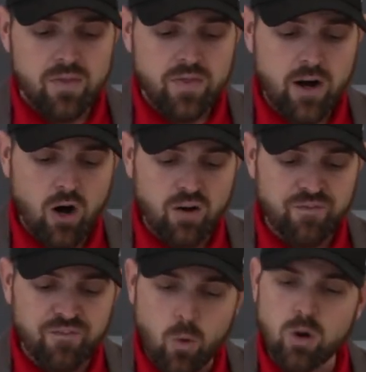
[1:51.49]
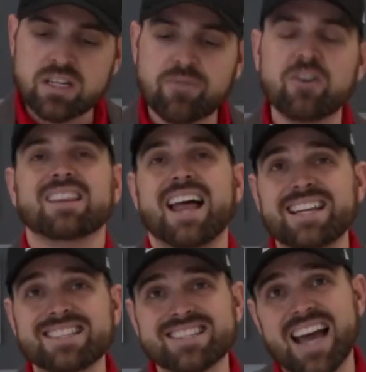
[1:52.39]
There are four different
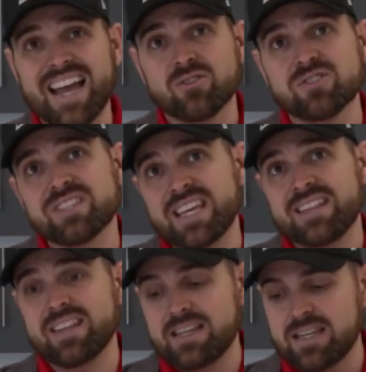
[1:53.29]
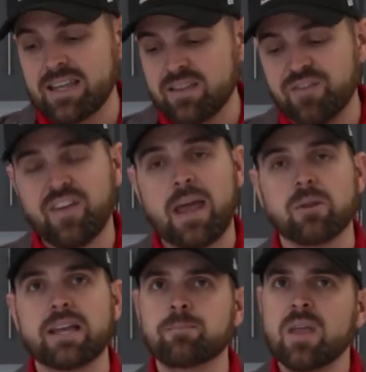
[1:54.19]
light styles in the
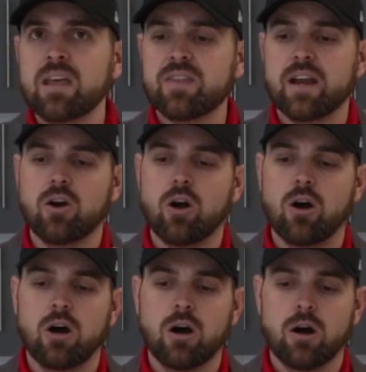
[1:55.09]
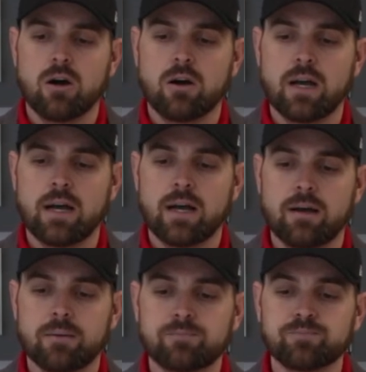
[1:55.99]
family. There
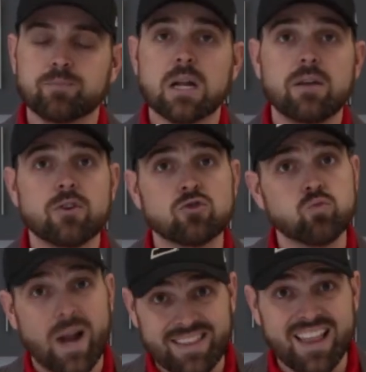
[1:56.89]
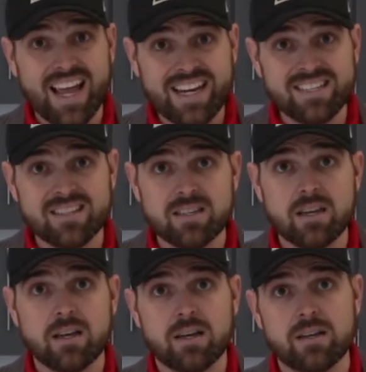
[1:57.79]
are there's red light,
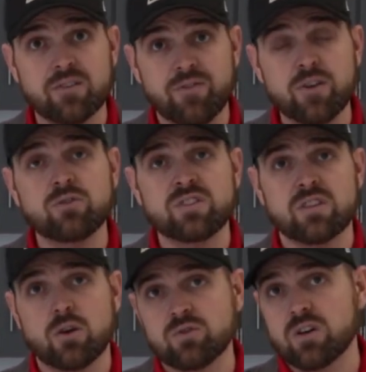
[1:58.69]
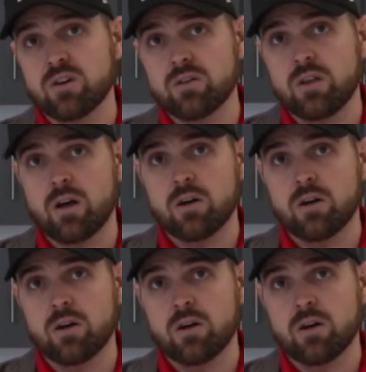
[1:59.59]
diffuse. Those are